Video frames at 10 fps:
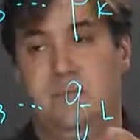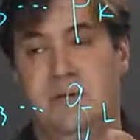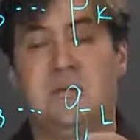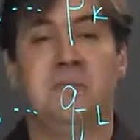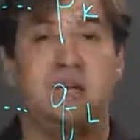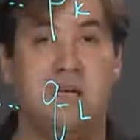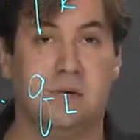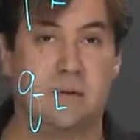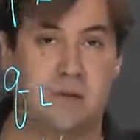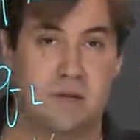must be
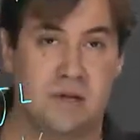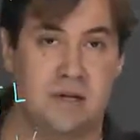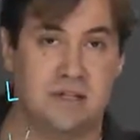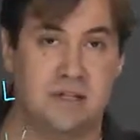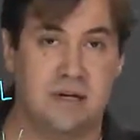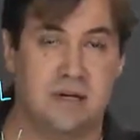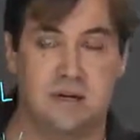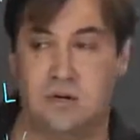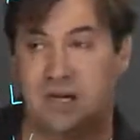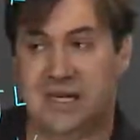equal to
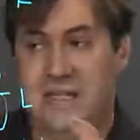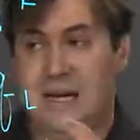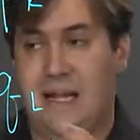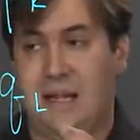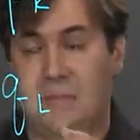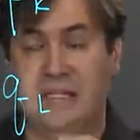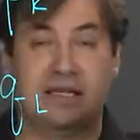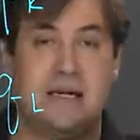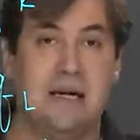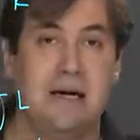these
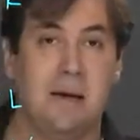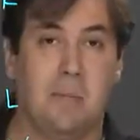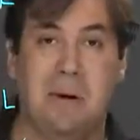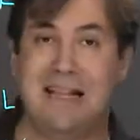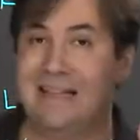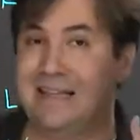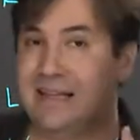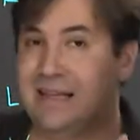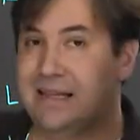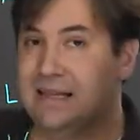elements. But
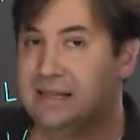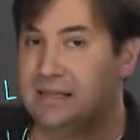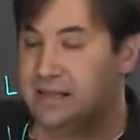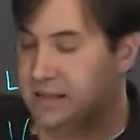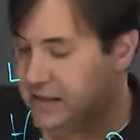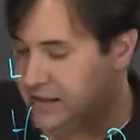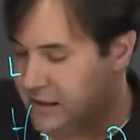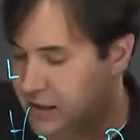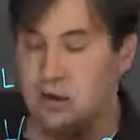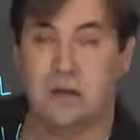this is
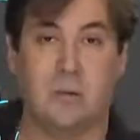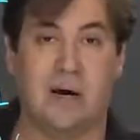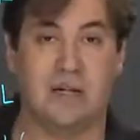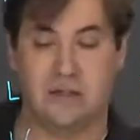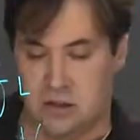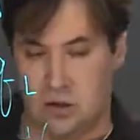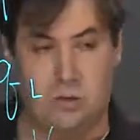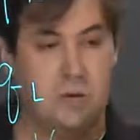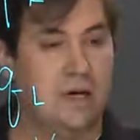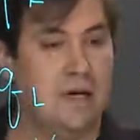not quite
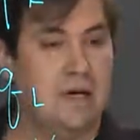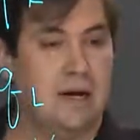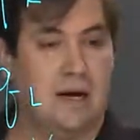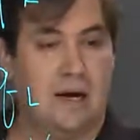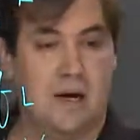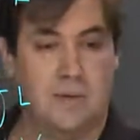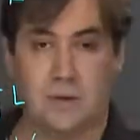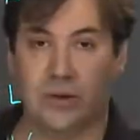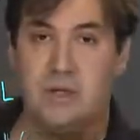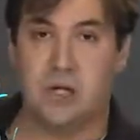so. I
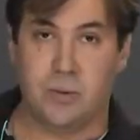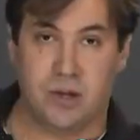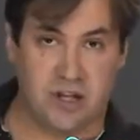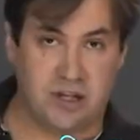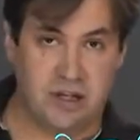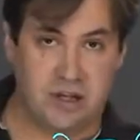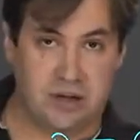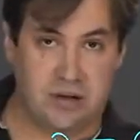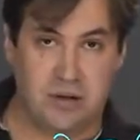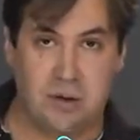wrote equality
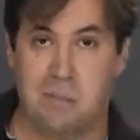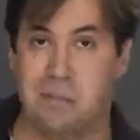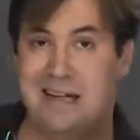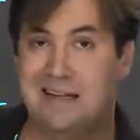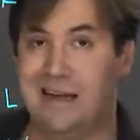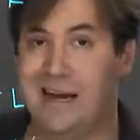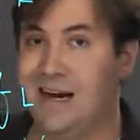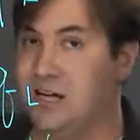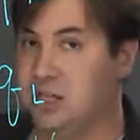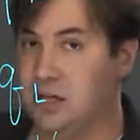here, but
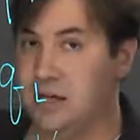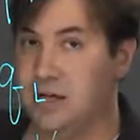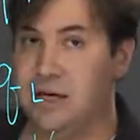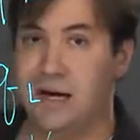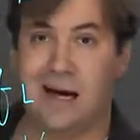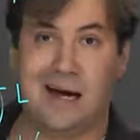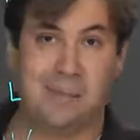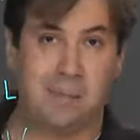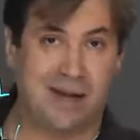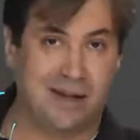actually I
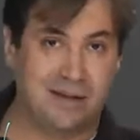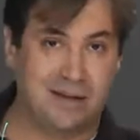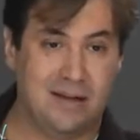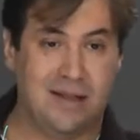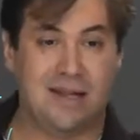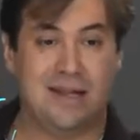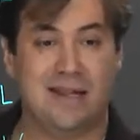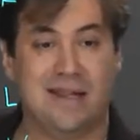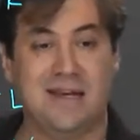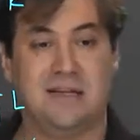meant
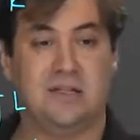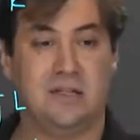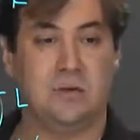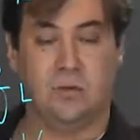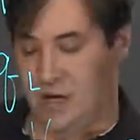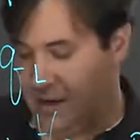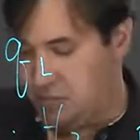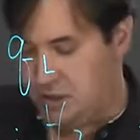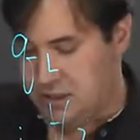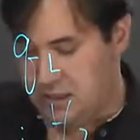that these two
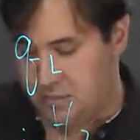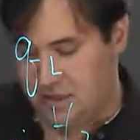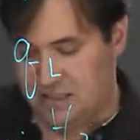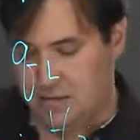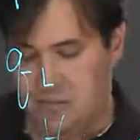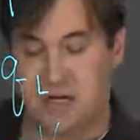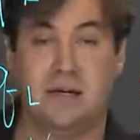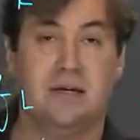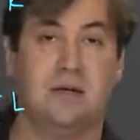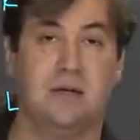numbers must
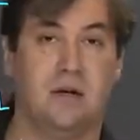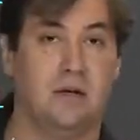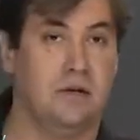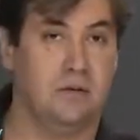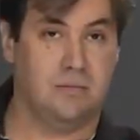be not